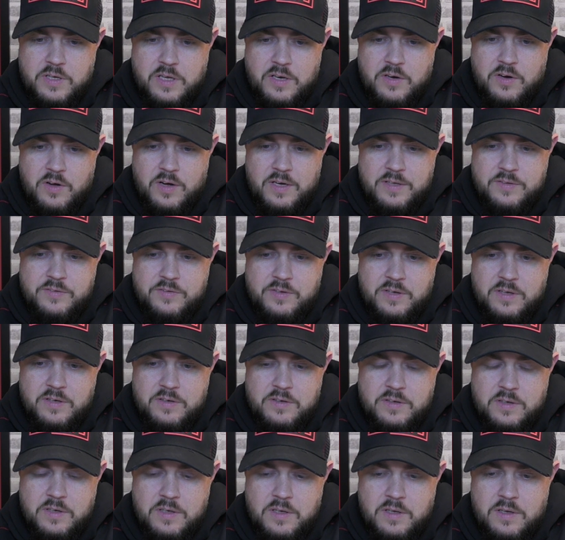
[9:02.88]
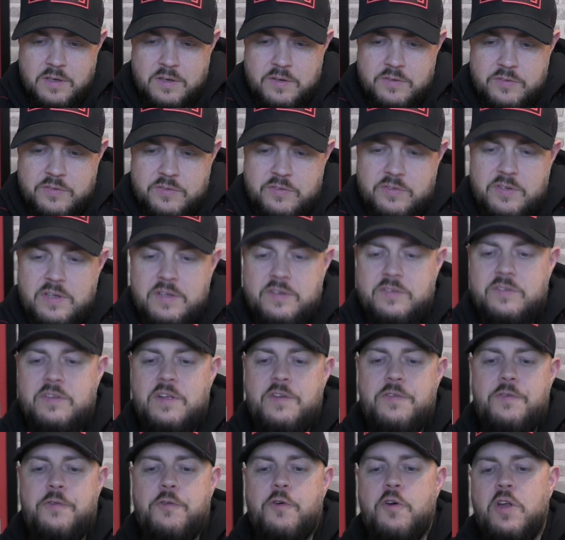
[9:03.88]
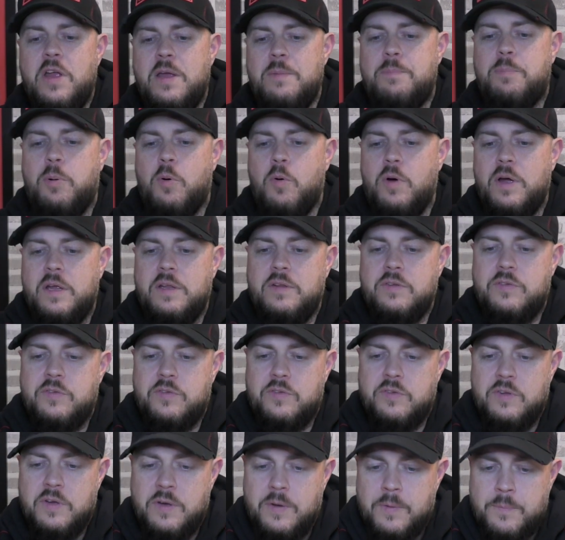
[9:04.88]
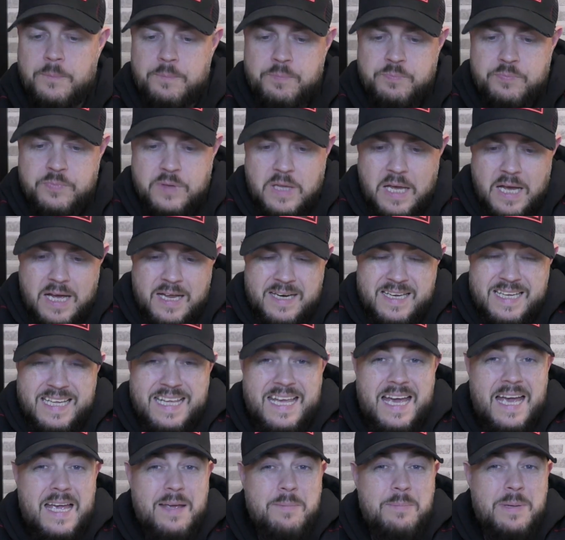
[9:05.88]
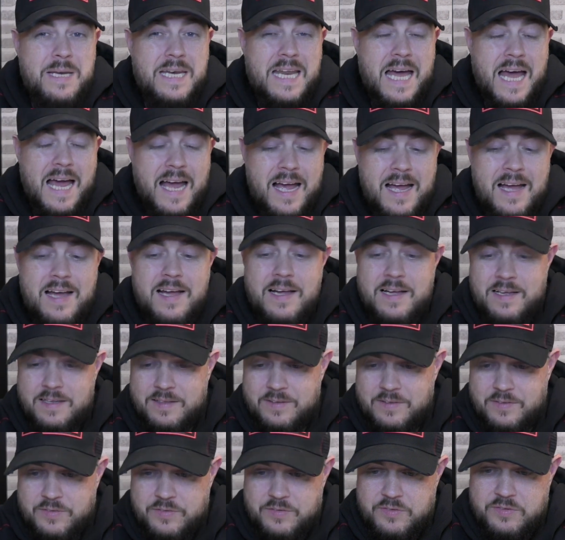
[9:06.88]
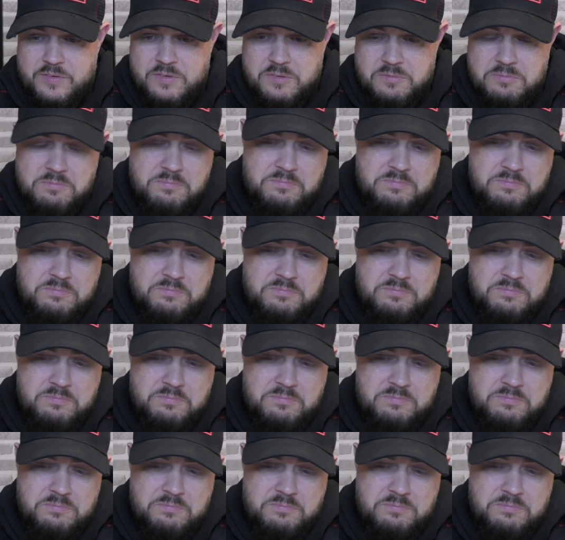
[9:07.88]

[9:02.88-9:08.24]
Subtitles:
United, 63 points. And a game in hand.